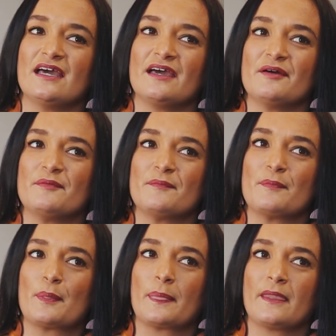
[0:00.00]

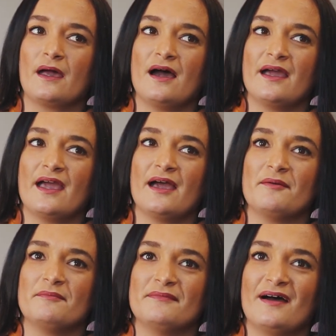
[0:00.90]

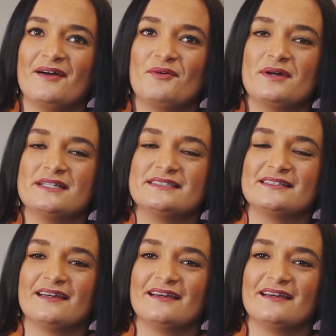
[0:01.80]
I always